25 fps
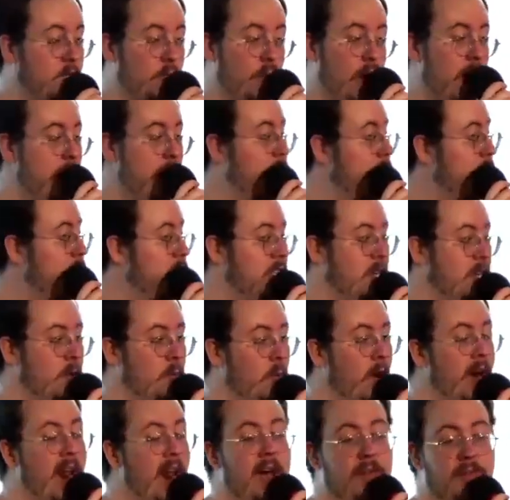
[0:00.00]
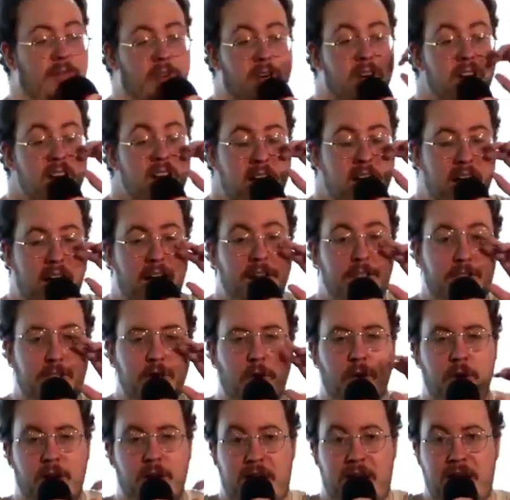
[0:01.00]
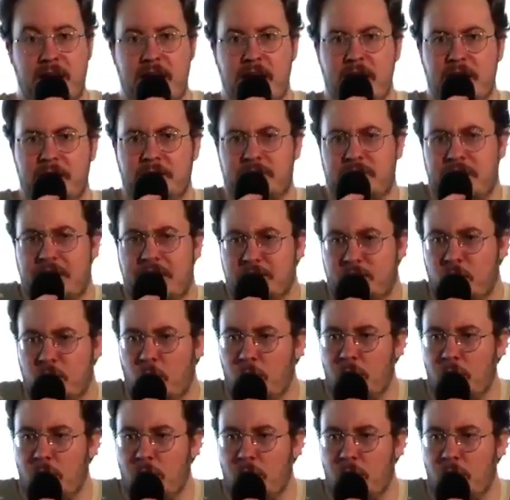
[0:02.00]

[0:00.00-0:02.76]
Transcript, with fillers: Y, or Z, whatever. And so he is, his whole